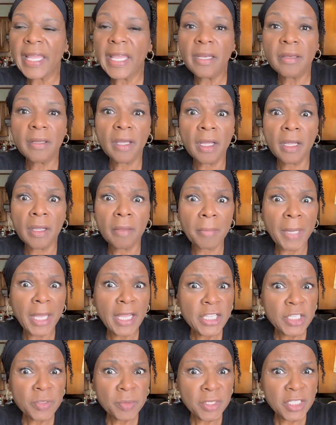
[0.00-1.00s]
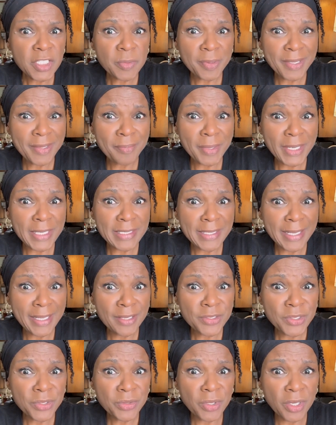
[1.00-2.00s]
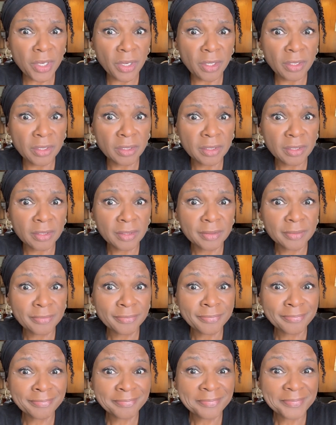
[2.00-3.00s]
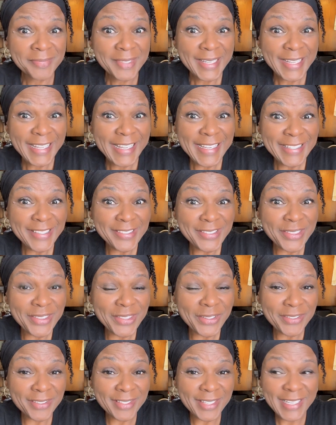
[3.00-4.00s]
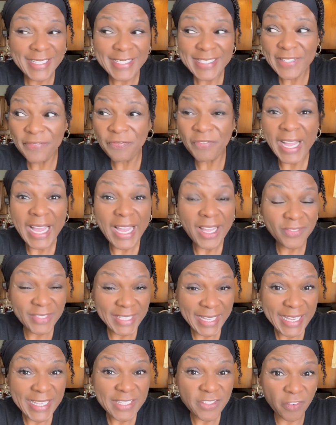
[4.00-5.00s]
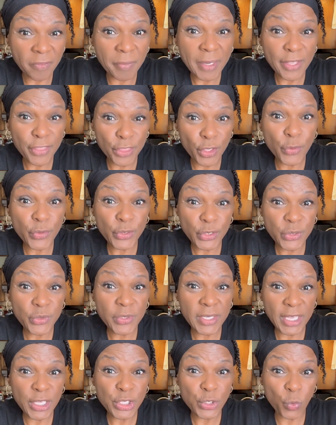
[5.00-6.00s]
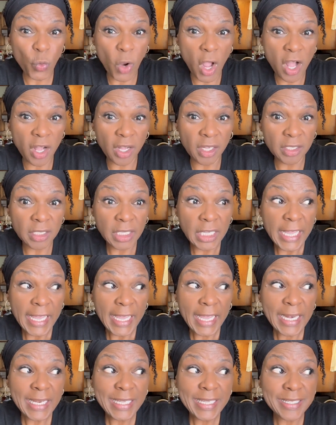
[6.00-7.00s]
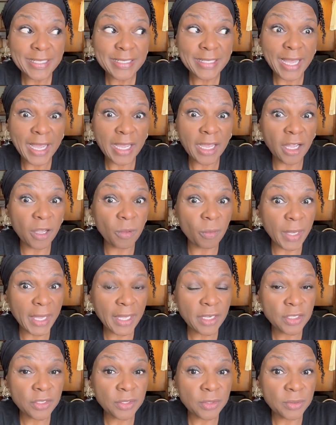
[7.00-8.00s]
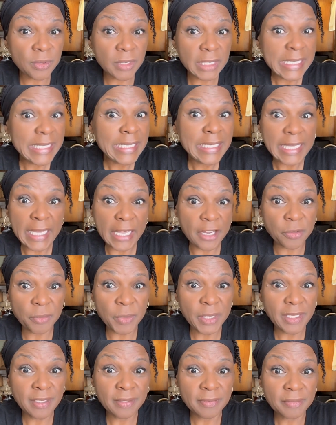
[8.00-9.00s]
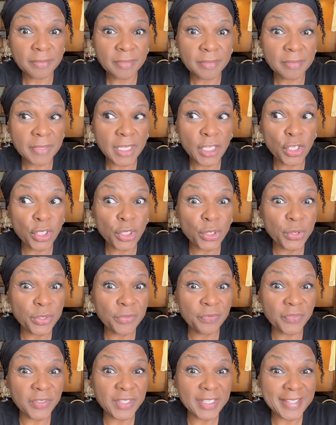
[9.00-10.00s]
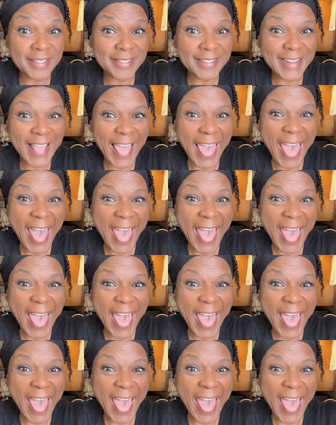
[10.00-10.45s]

my husband is plant-based now too, y'all. He did 5 days of my 32 days raw, and he has not gone back to any kind of meat, including fish.